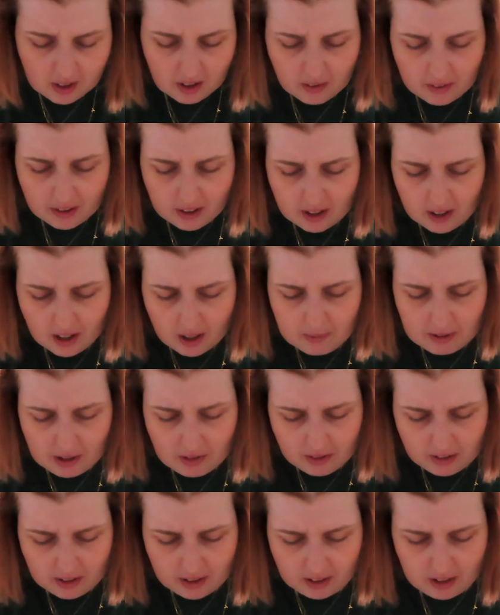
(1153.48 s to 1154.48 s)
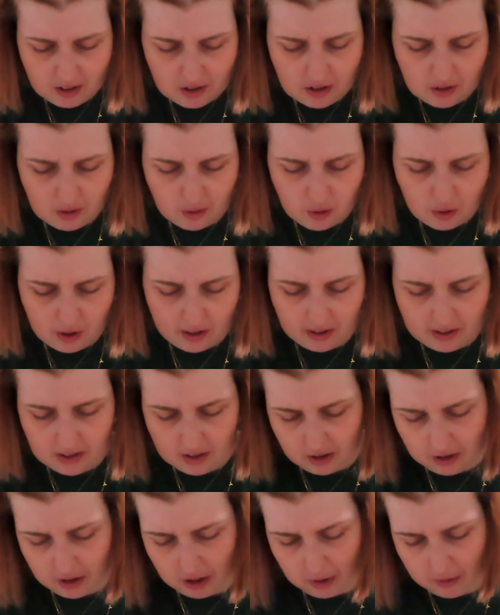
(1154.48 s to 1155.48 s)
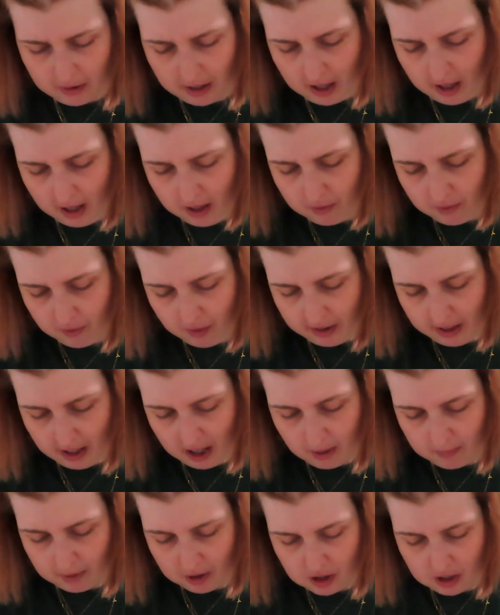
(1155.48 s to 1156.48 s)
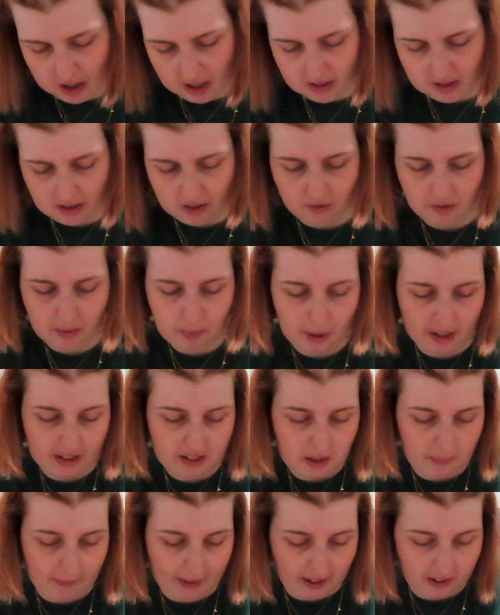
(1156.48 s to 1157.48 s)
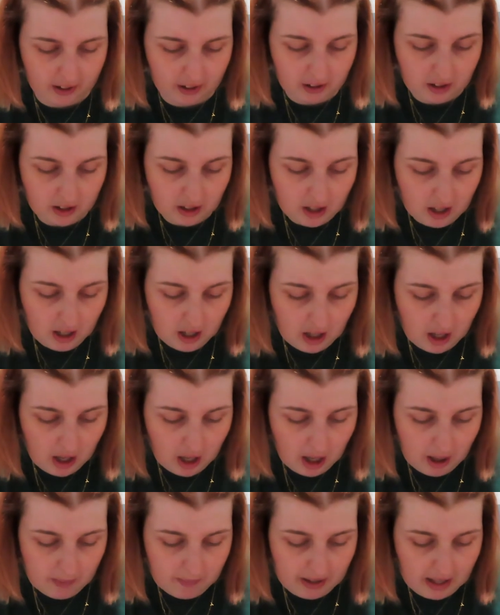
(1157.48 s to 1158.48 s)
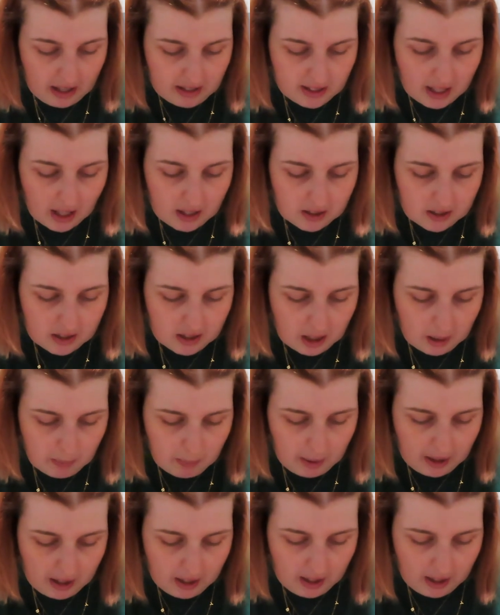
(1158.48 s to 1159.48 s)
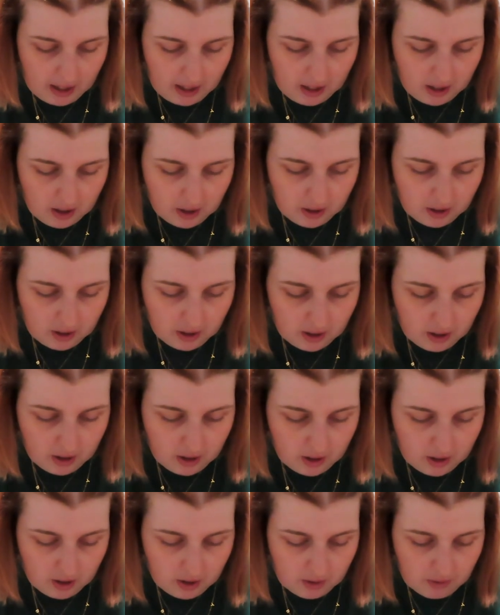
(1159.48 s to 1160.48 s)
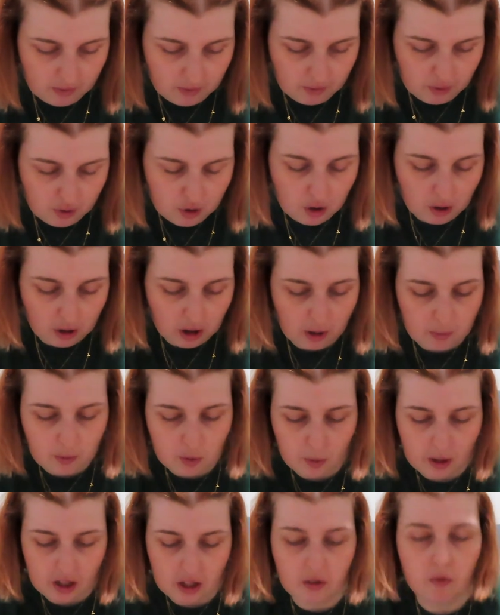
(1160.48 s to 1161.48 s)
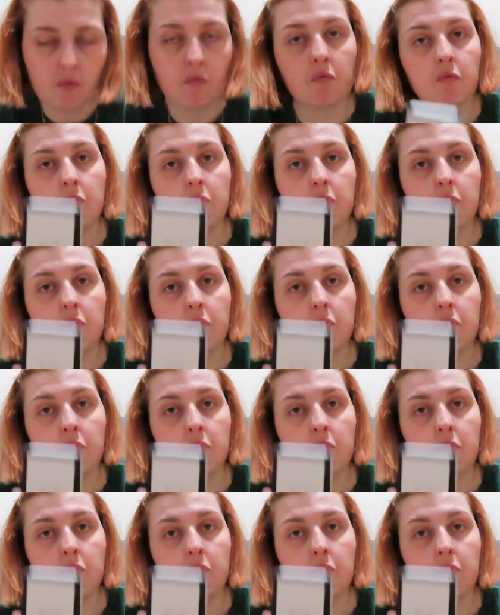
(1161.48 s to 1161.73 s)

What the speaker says: Okay, I'm now gonna need to track that down in the UK and find out how much it is and if it breaks the bank. But yeah, it's NCP Stockholm, Sweden.